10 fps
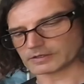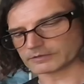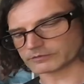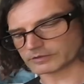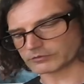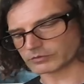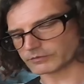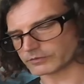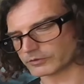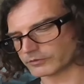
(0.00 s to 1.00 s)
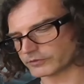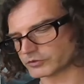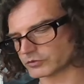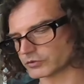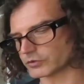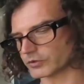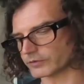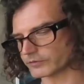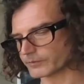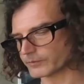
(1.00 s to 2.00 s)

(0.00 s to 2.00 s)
as long as you have notification turned on.